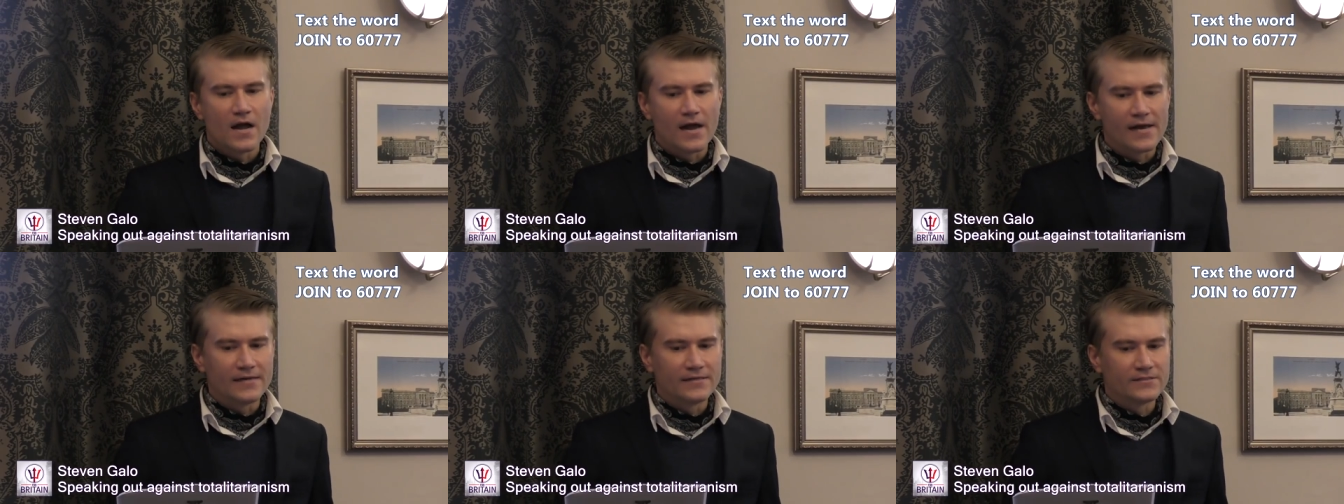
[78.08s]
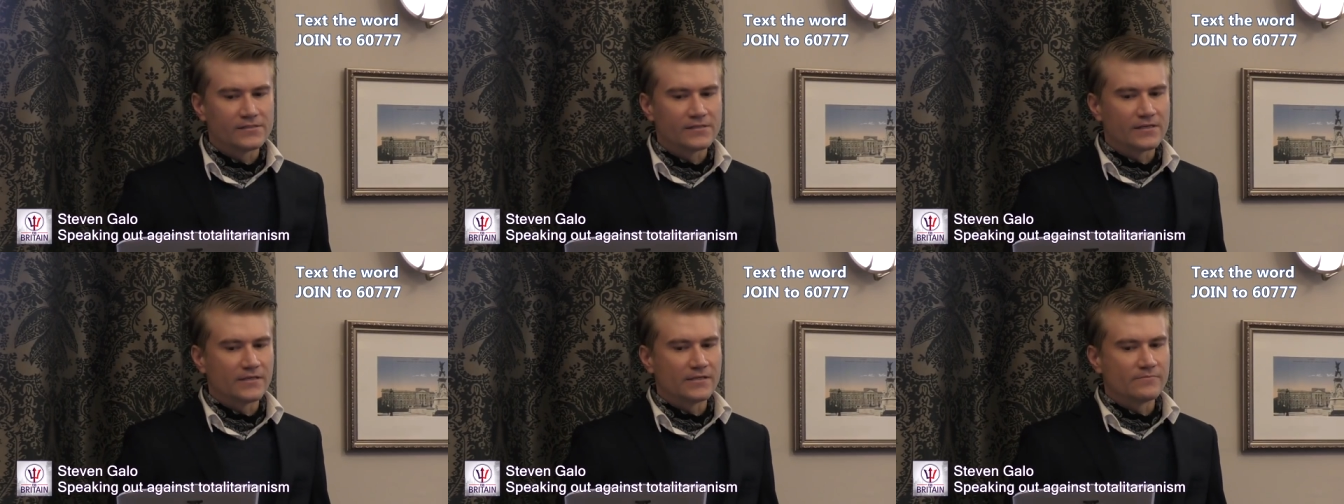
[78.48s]

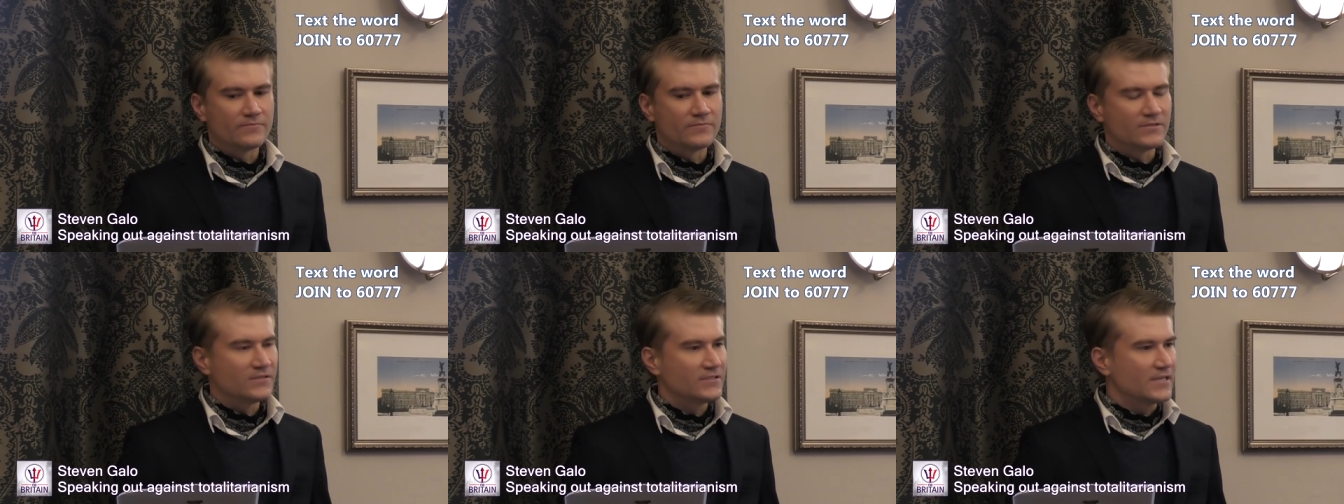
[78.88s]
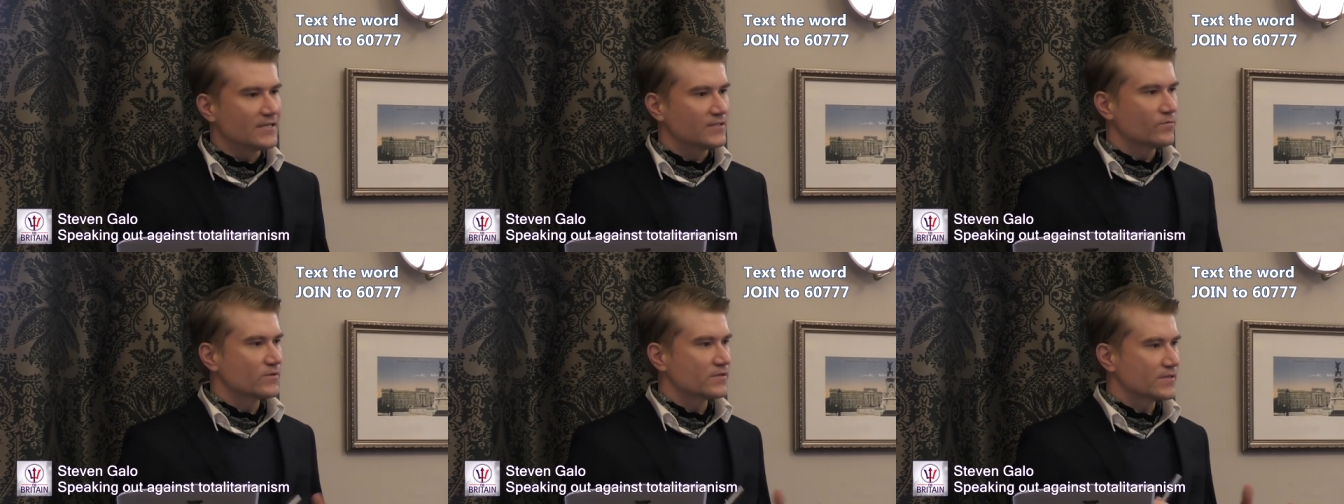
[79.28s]
And uh,
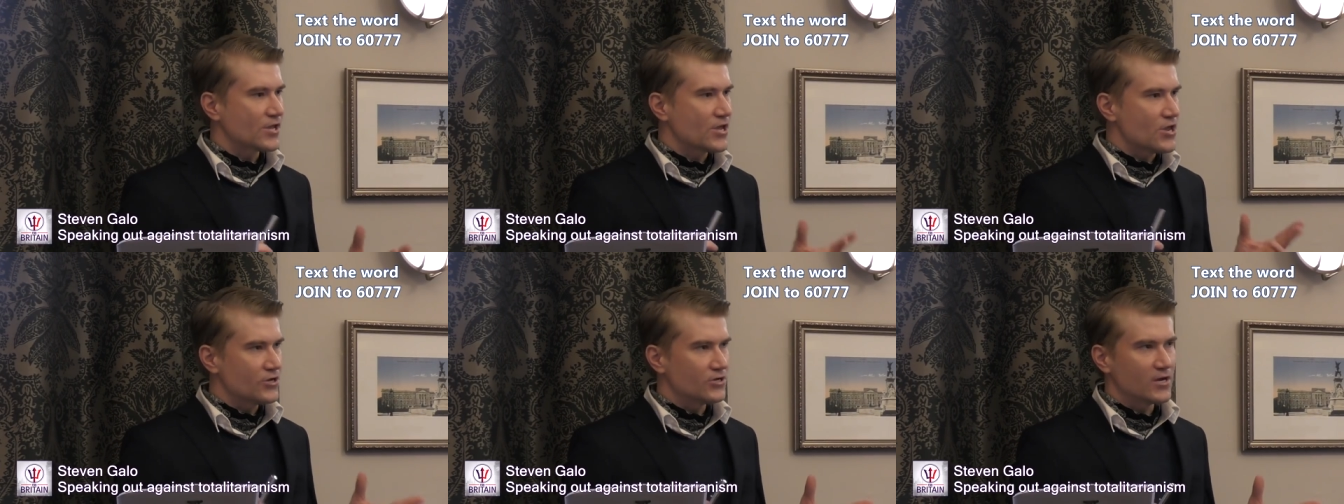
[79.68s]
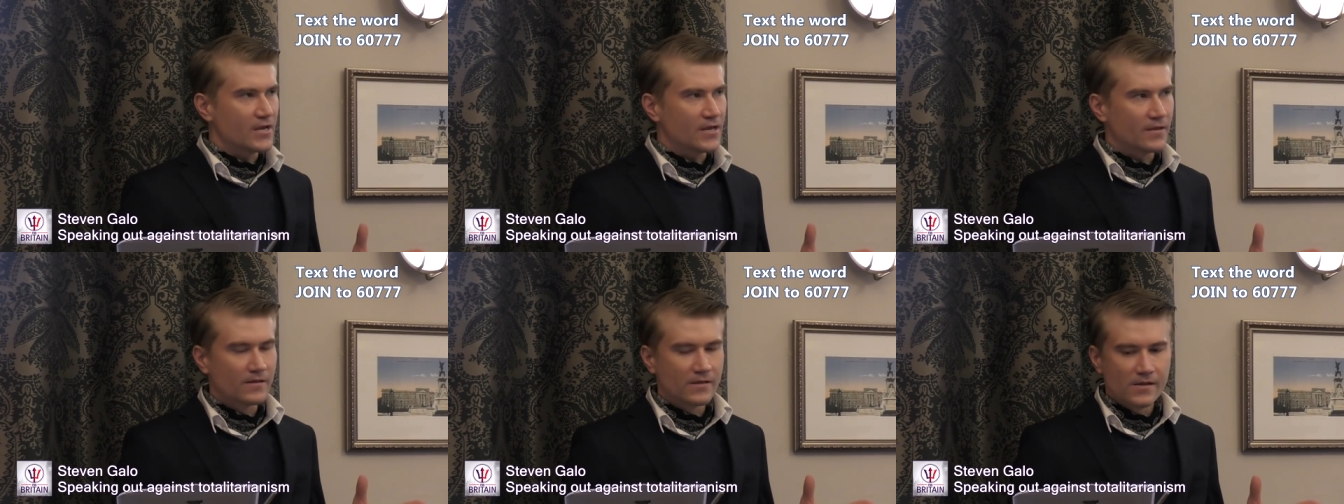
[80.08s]
this was
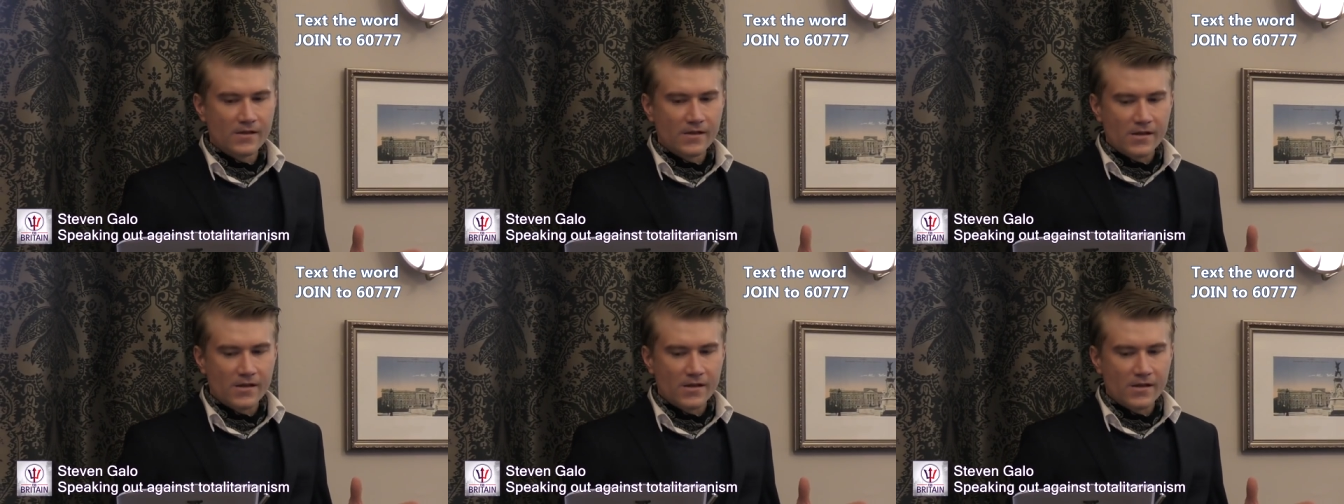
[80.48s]
hugely